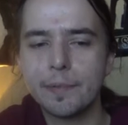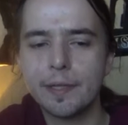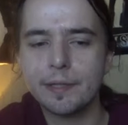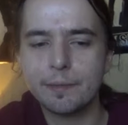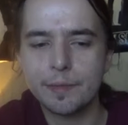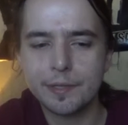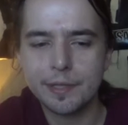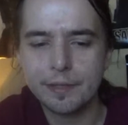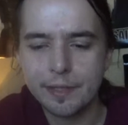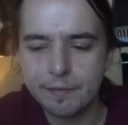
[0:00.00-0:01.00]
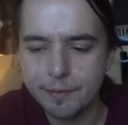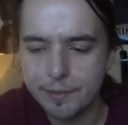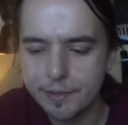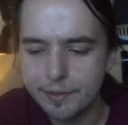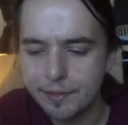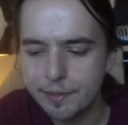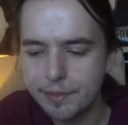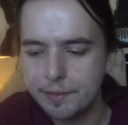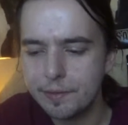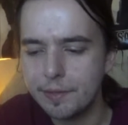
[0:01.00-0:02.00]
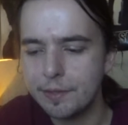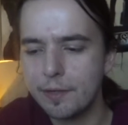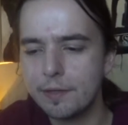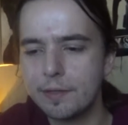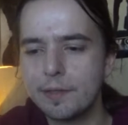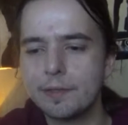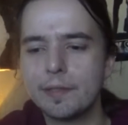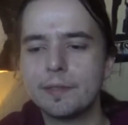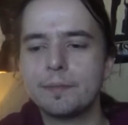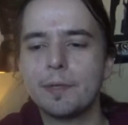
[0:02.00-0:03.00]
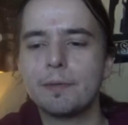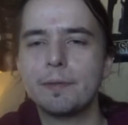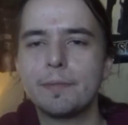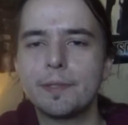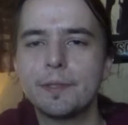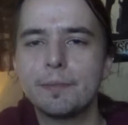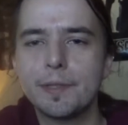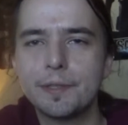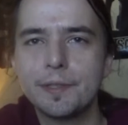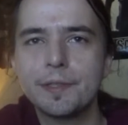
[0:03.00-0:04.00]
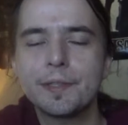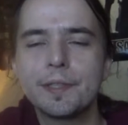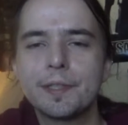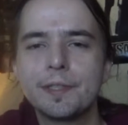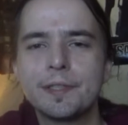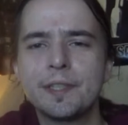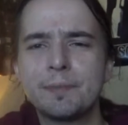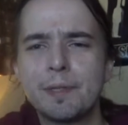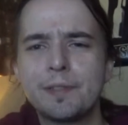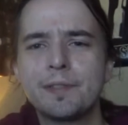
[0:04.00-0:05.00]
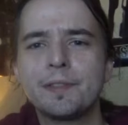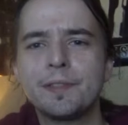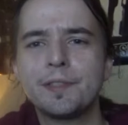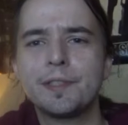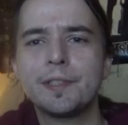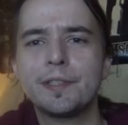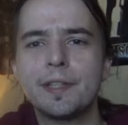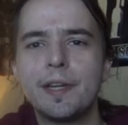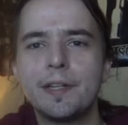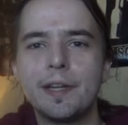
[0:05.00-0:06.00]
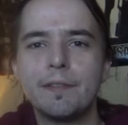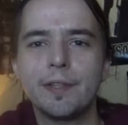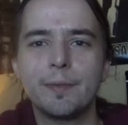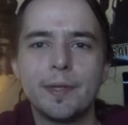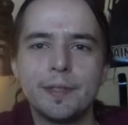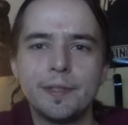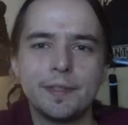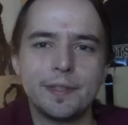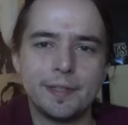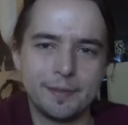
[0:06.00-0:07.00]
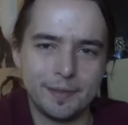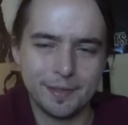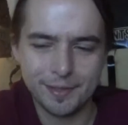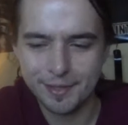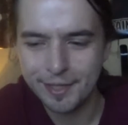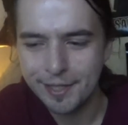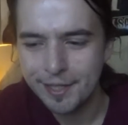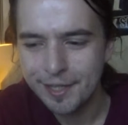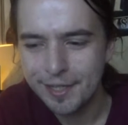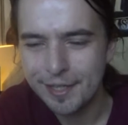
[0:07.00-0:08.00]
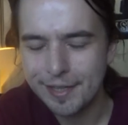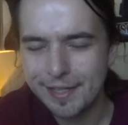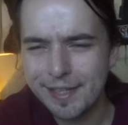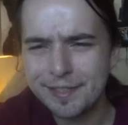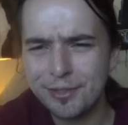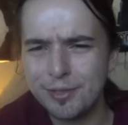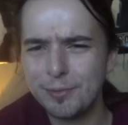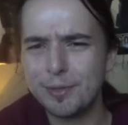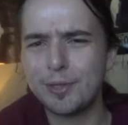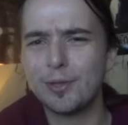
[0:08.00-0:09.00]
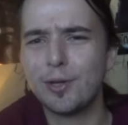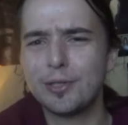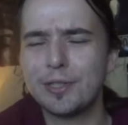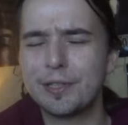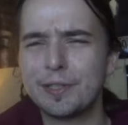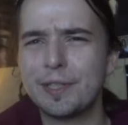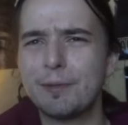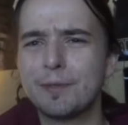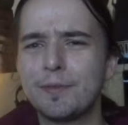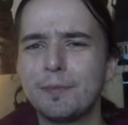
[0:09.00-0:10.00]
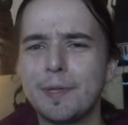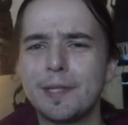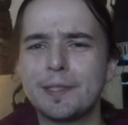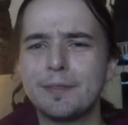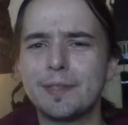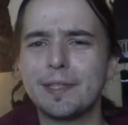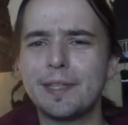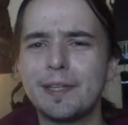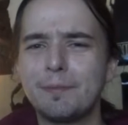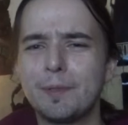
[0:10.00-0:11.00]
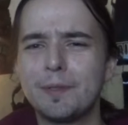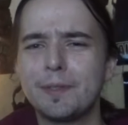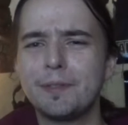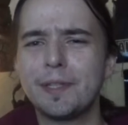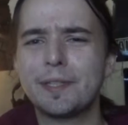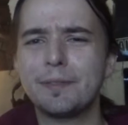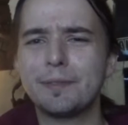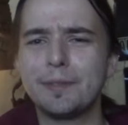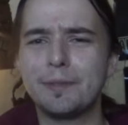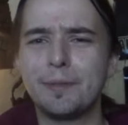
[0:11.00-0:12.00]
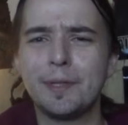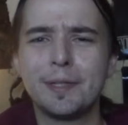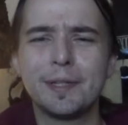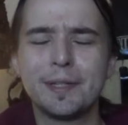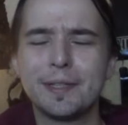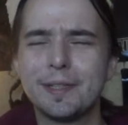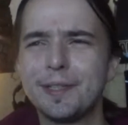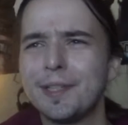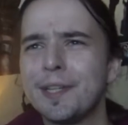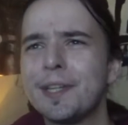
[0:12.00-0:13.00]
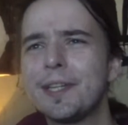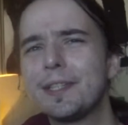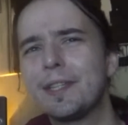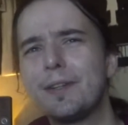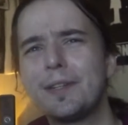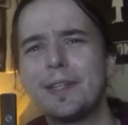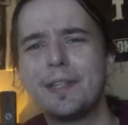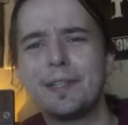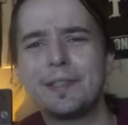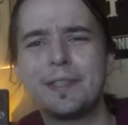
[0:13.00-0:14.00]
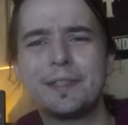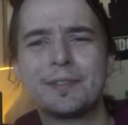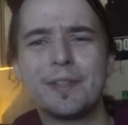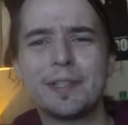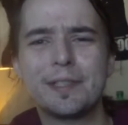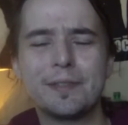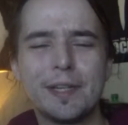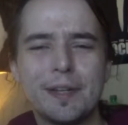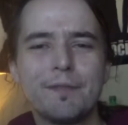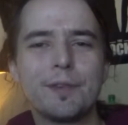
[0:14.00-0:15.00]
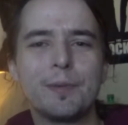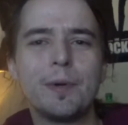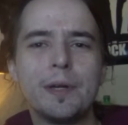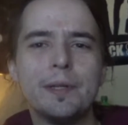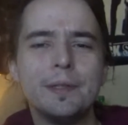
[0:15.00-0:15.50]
end and wants to kill everyone, and Harley thinks that's probably a bit too much. So, especially since she's on everyone, you know? Like, that's usually what the logic they always fall back to. Is like, yeah, well, you'll get killed too. It's like, oh yeah, she is trying to kill everyone.